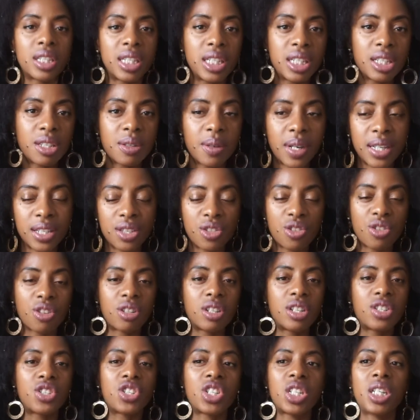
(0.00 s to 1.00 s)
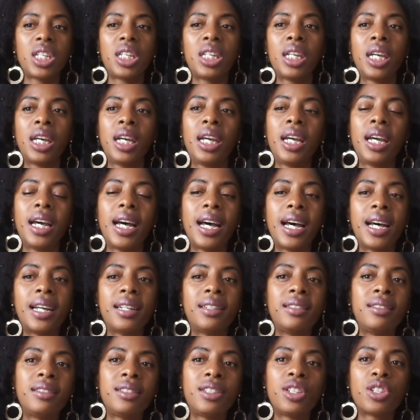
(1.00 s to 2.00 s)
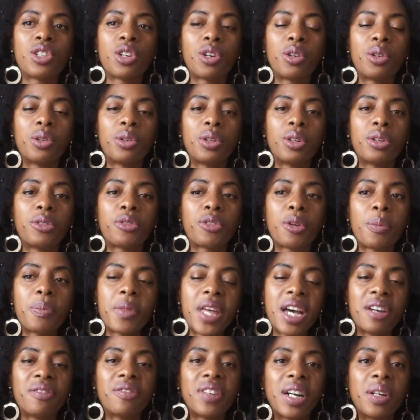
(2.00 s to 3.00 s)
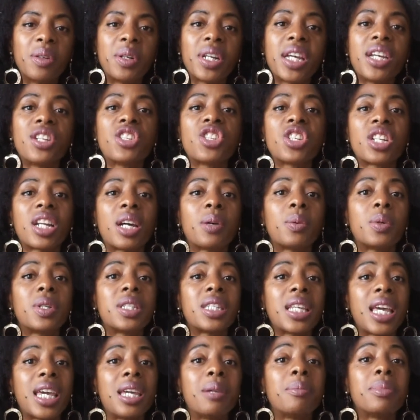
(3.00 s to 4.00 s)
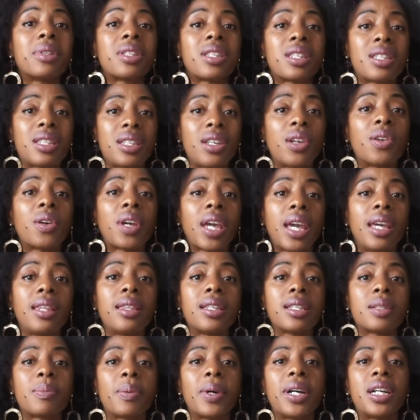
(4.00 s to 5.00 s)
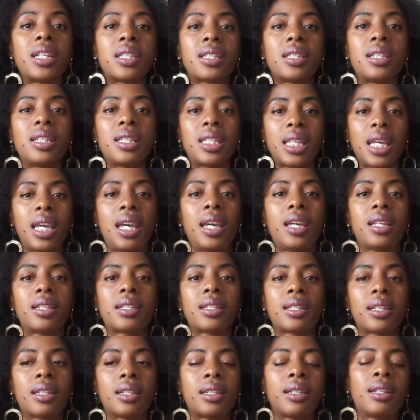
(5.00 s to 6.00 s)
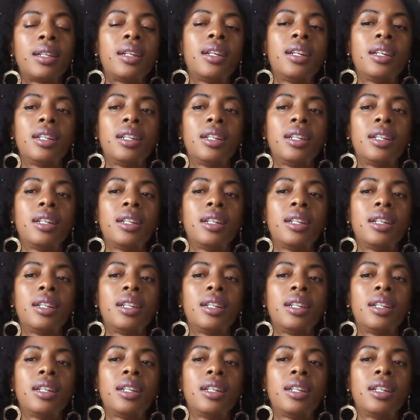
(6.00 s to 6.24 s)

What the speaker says: into astrology, and, you know, from that foundation, I was able to see, okay, this person is here to,